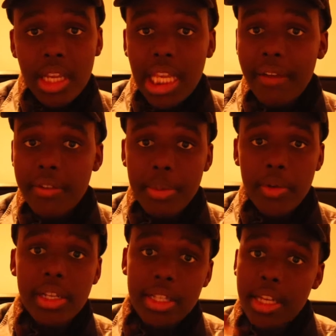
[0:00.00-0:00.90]
You have to be
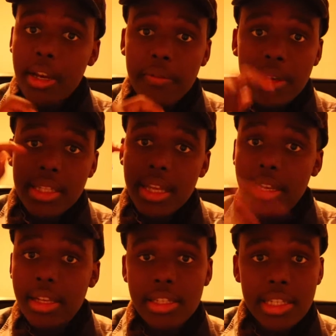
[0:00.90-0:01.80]
ready to sacrifice that
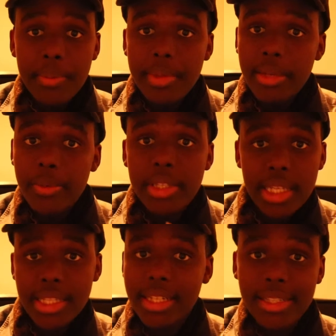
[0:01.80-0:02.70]
lunchtime date with
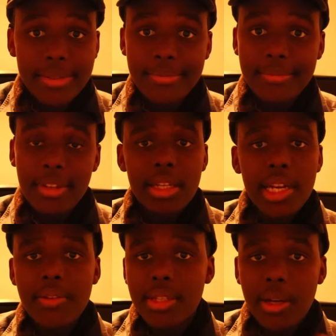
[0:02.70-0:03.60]
Jessica. And I
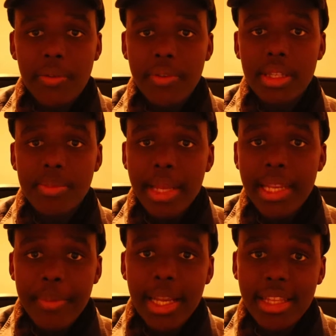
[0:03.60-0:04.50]
had to sacrifice
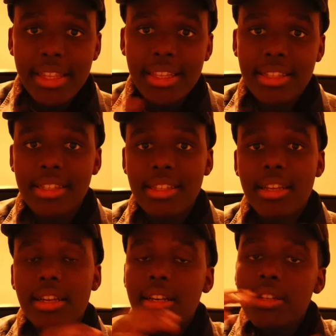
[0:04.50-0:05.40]
many things.
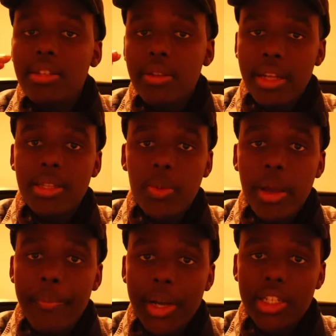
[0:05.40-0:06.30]
So that's
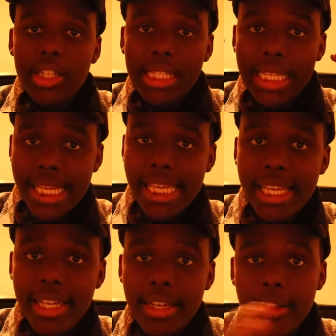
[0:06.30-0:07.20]
why passion is
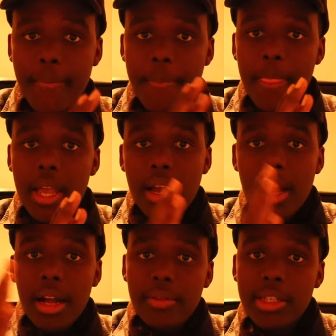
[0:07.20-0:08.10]
key.
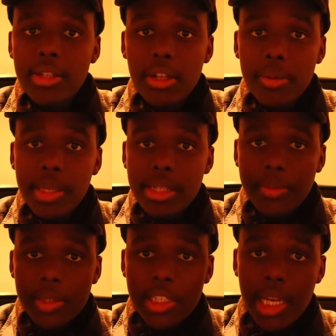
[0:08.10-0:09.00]
And this is going to be
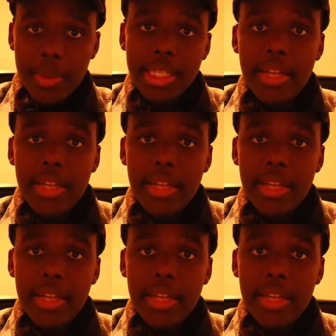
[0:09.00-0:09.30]
some shameless